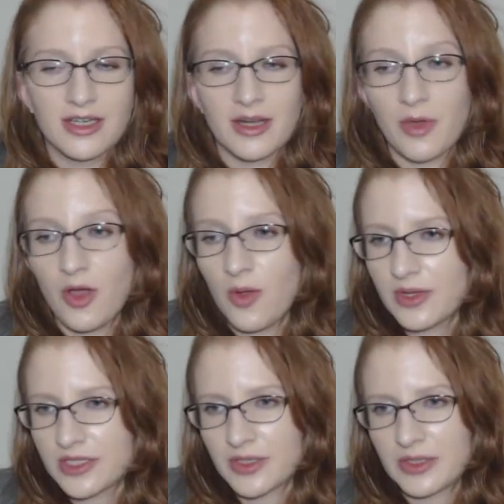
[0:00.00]
and I'm
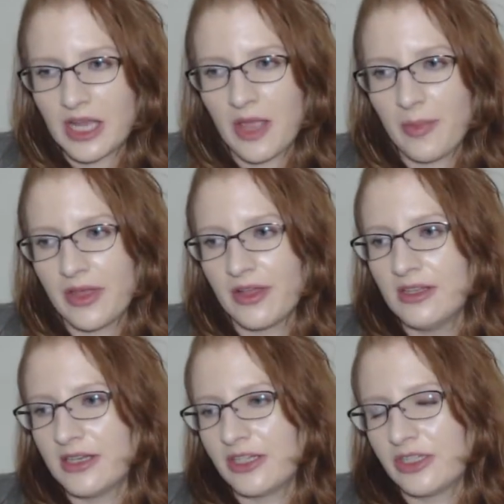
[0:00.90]
always going
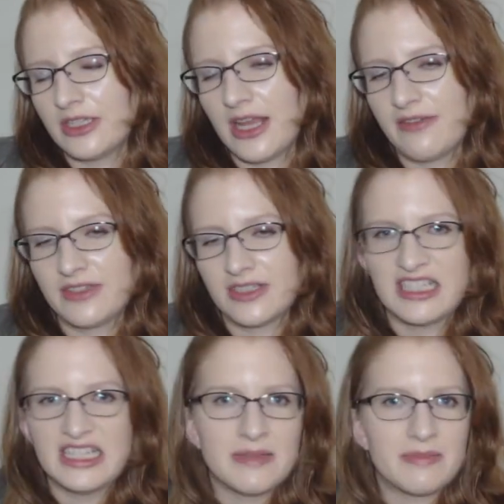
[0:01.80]
uphill and I just have to,
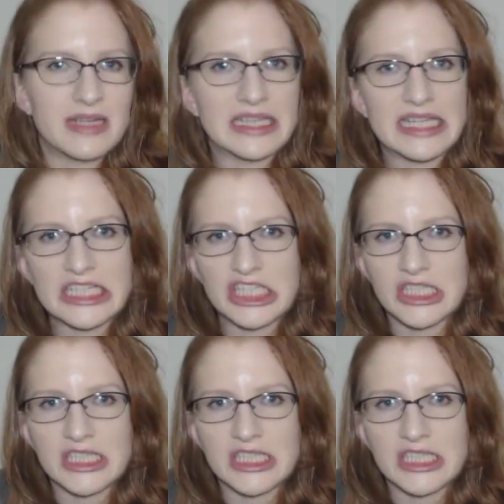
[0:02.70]
my legs